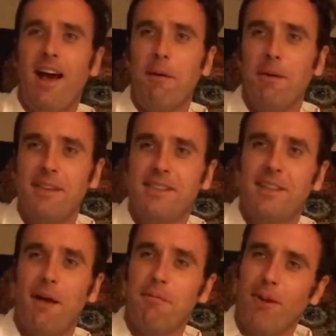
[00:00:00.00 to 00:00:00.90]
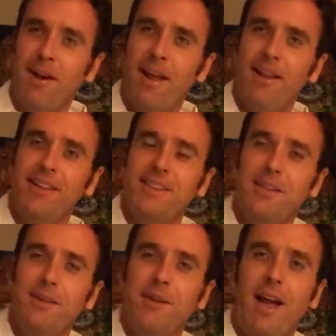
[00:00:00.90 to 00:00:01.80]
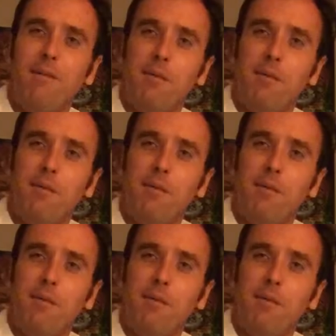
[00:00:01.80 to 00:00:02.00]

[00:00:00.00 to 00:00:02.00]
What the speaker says: I'm going to stop right now. This is a good time